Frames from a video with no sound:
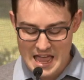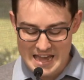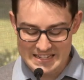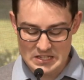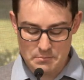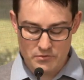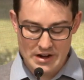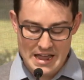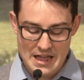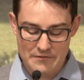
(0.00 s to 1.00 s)
It's a
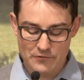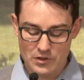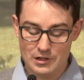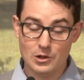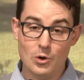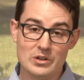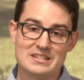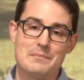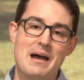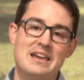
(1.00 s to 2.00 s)
prayer for the Lord
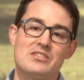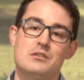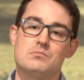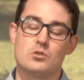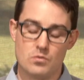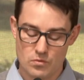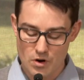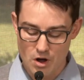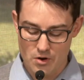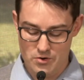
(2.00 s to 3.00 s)
to make them
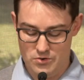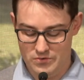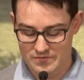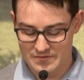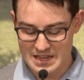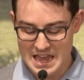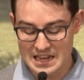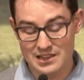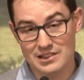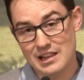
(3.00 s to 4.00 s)
grow
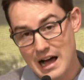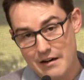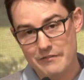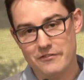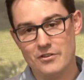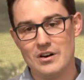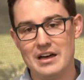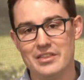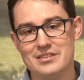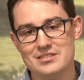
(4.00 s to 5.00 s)
in love for
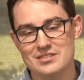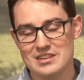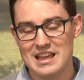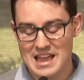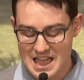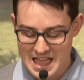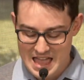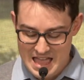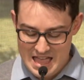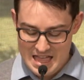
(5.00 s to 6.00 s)
others
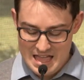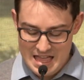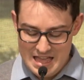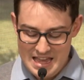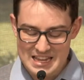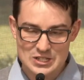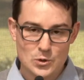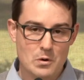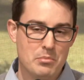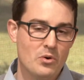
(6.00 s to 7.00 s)

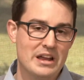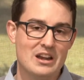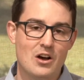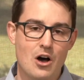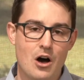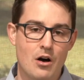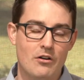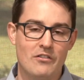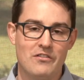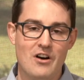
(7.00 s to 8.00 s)
to a point
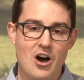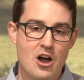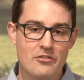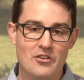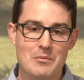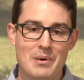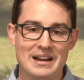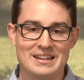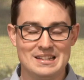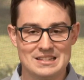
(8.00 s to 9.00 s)
of
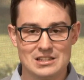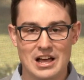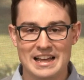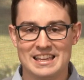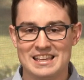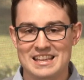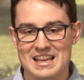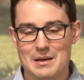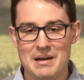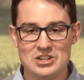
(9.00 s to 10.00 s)
overabundance. Like,
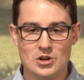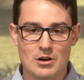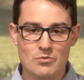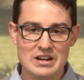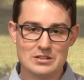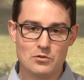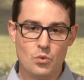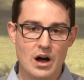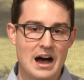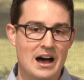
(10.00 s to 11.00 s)
imagine a
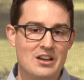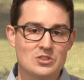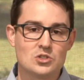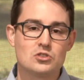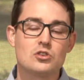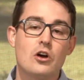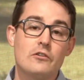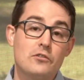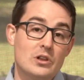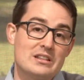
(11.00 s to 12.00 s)
reservoir so
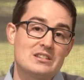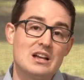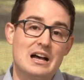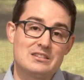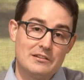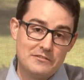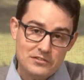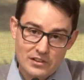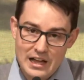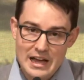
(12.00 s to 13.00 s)
full it starts to
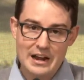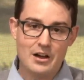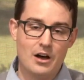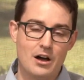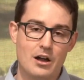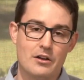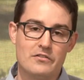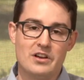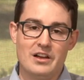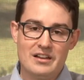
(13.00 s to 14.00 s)
flood
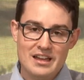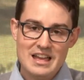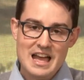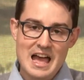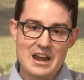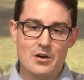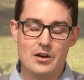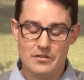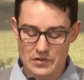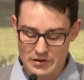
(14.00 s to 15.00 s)
over and
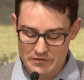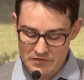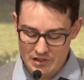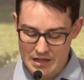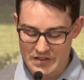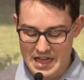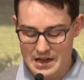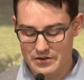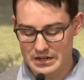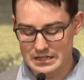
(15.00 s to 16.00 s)
over and fill other
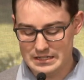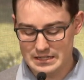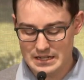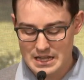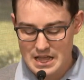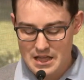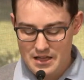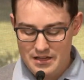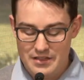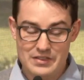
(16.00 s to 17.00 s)
areas.
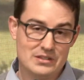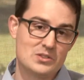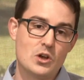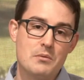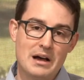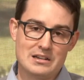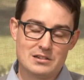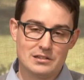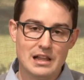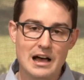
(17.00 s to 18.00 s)
There's so
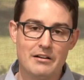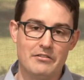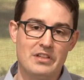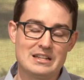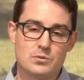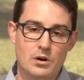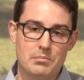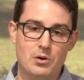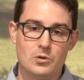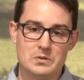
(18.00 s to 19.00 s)
much love, that's what
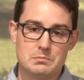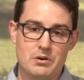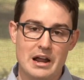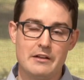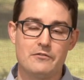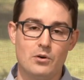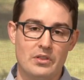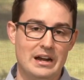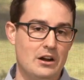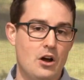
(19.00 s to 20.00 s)
Paul is praying for,
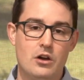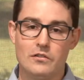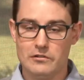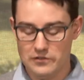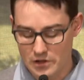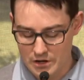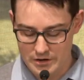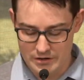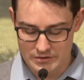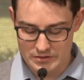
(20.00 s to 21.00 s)
that it
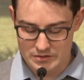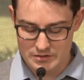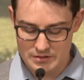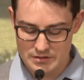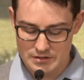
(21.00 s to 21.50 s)
overflows.